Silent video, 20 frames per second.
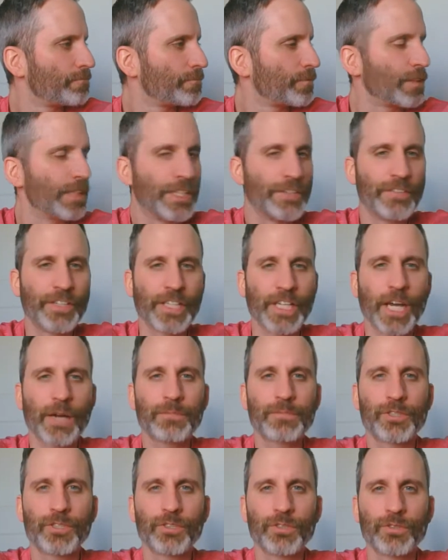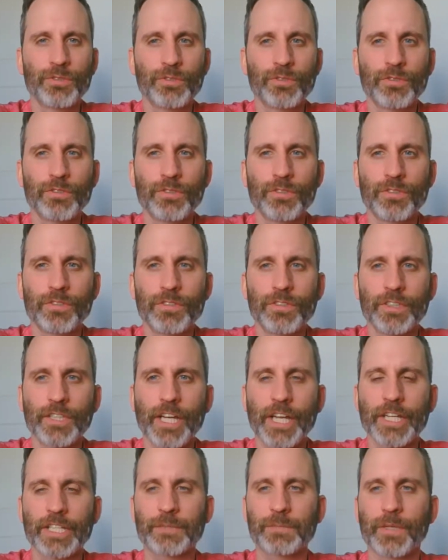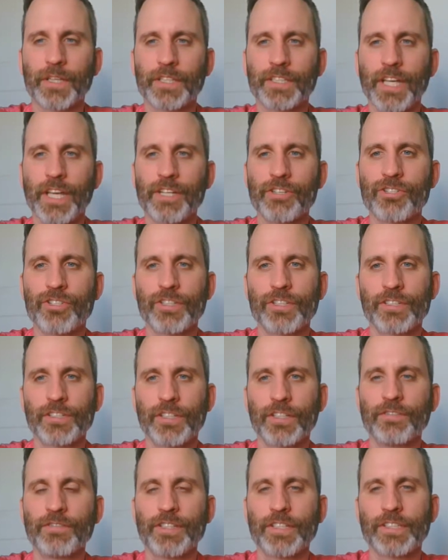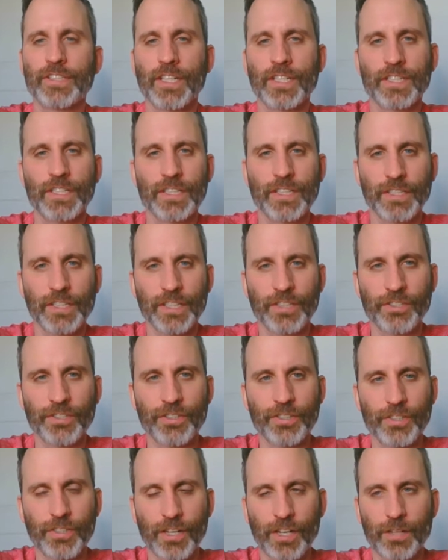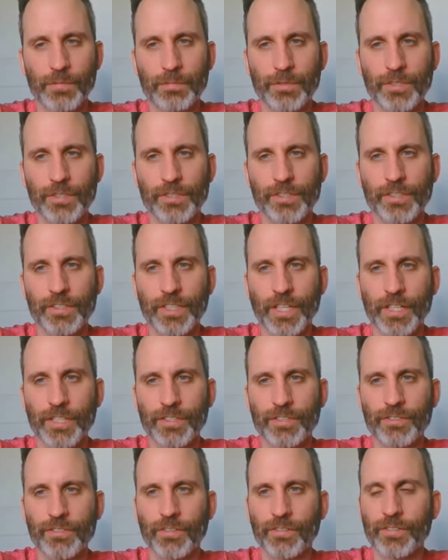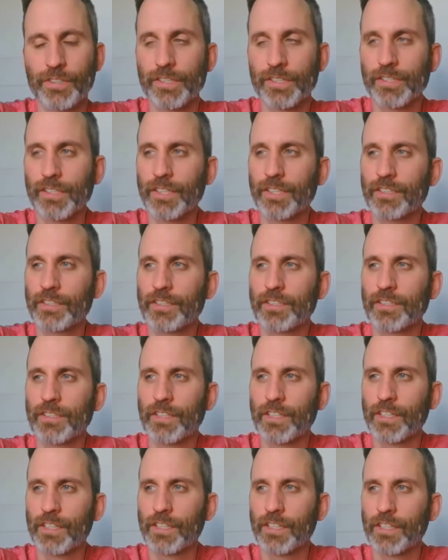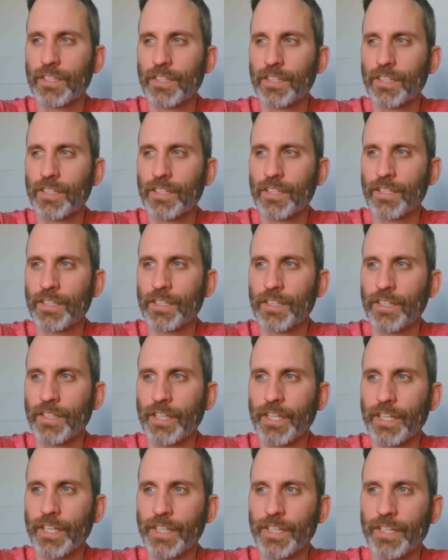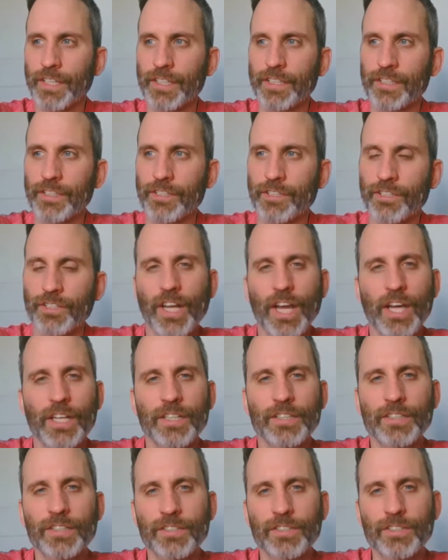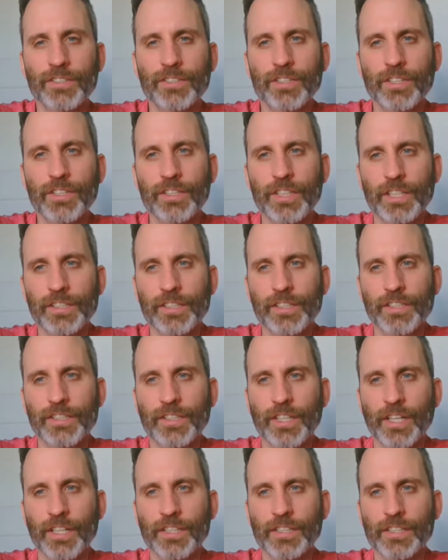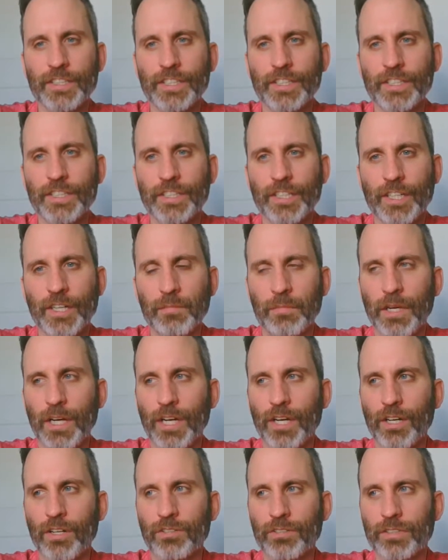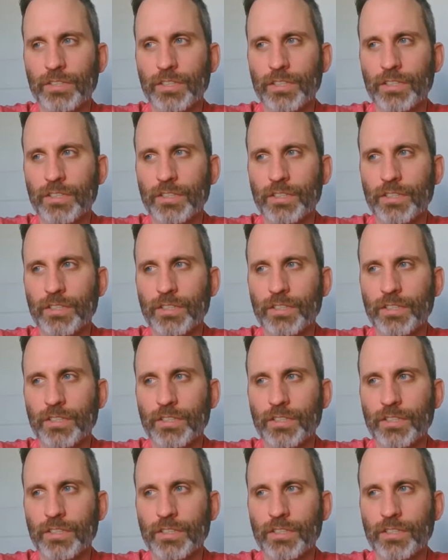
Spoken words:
living up to the expectations of this idea that you're a non-person, that you don't exist. And you're not concerned necessarily about